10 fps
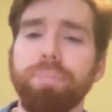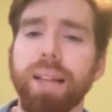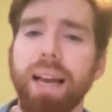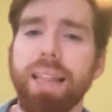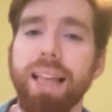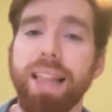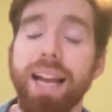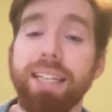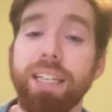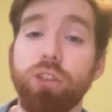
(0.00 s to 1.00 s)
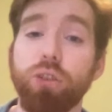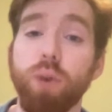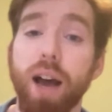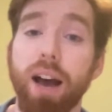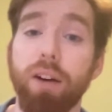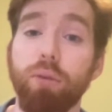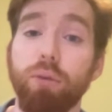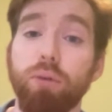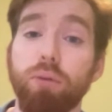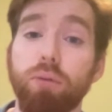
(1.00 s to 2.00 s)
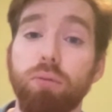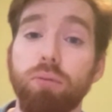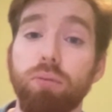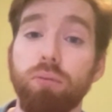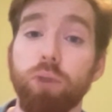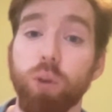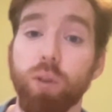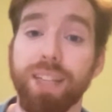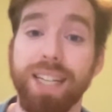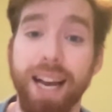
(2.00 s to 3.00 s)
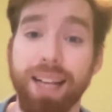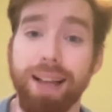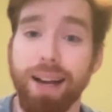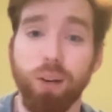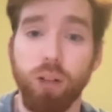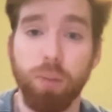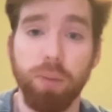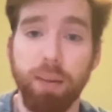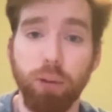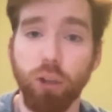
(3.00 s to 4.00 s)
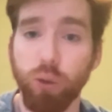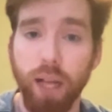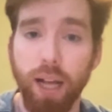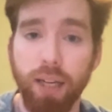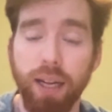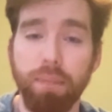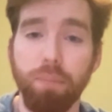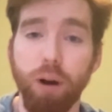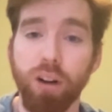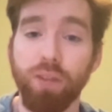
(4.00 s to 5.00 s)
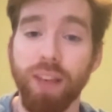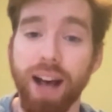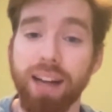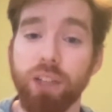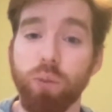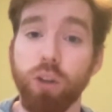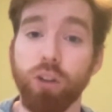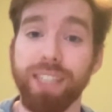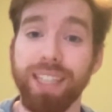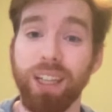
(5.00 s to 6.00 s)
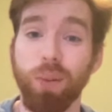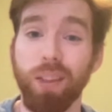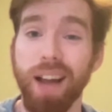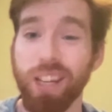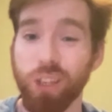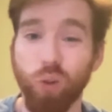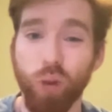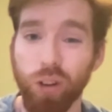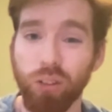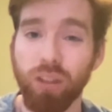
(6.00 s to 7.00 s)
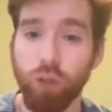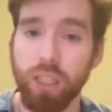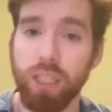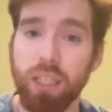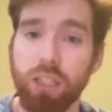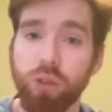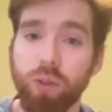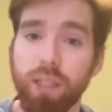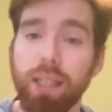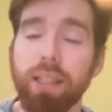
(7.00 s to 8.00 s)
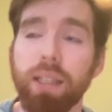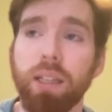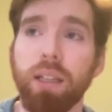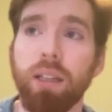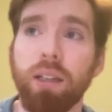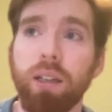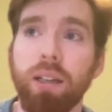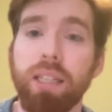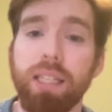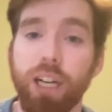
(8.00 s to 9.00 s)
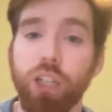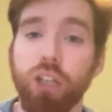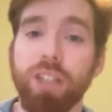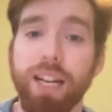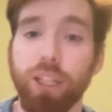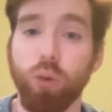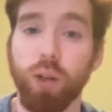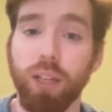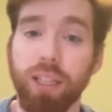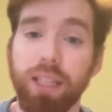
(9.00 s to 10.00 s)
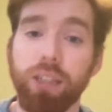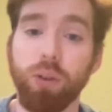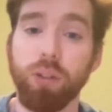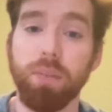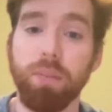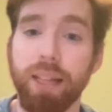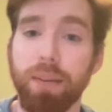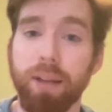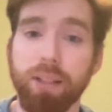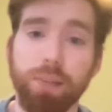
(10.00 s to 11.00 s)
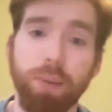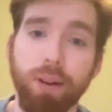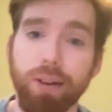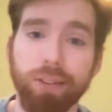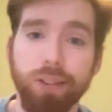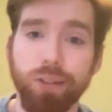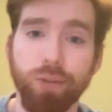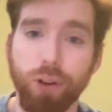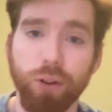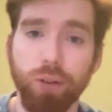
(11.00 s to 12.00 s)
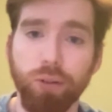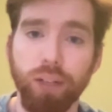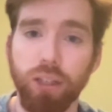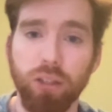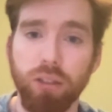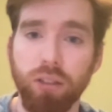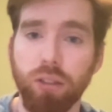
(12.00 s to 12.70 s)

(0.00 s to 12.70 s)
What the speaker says: that they need to have sort of the tech stack in order to be able to do that. And part of that is when you're dealing with editorial differences, you need distinctions editorially in order to make the best experiences for your readers.